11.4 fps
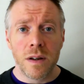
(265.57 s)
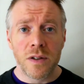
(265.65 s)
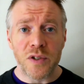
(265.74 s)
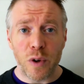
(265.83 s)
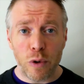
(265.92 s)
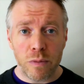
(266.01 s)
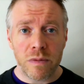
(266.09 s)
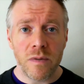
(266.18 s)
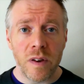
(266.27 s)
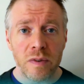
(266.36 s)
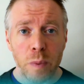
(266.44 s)
So
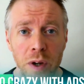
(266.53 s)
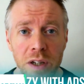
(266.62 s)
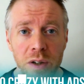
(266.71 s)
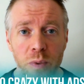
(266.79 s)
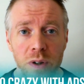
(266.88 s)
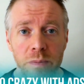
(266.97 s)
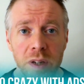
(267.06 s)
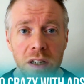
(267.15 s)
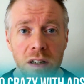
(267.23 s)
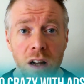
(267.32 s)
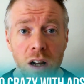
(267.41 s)
the 5th point would
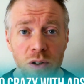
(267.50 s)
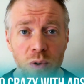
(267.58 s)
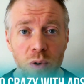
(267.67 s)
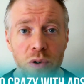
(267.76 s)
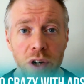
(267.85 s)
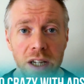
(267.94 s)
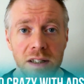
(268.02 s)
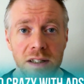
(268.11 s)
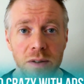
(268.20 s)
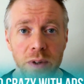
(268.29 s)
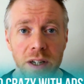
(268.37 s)
be not to go
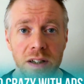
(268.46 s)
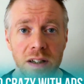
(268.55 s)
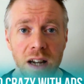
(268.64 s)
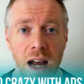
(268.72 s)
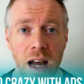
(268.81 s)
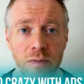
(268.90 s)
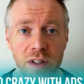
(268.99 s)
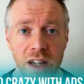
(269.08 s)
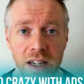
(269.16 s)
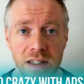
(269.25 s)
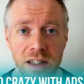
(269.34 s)
crazy with
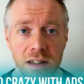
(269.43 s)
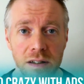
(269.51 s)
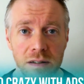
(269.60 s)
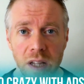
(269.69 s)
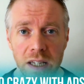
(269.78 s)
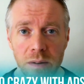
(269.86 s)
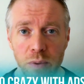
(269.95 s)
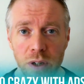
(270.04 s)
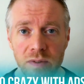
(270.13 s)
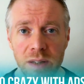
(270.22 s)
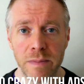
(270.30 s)
advertising. Like I
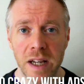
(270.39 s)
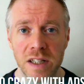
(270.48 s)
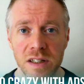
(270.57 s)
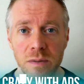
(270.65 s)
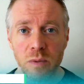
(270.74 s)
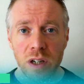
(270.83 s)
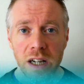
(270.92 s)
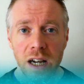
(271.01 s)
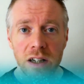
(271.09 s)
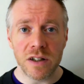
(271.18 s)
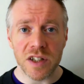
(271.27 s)
previously mentioned in one of the
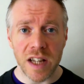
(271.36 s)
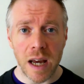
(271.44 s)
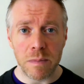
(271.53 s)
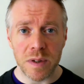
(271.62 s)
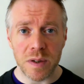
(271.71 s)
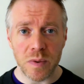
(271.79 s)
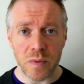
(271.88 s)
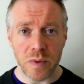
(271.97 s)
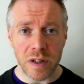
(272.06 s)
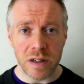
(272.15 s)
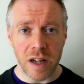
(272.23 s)
earlier steps
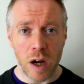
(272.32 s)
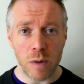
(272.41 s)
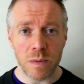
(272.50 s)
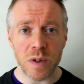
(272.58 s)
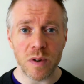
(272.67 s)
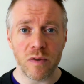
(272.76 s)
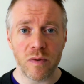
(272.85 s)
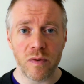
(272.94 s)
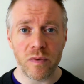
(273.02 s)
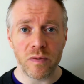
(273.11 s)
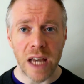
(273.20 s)
in terms of
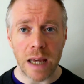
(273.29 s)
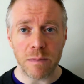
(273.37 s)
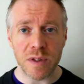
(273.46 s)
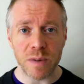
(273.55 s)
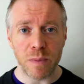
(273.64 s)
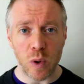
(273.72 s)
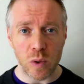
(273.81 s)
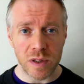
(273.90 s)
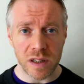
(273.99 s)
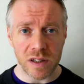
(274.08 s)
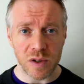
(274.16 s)
times to
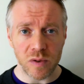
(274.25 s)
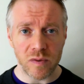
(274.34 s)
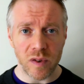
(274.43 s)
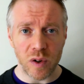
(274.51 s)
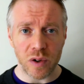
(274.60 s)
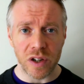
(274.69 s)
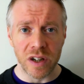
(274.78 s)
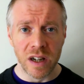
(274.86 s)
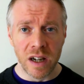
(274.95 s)
post and so forth,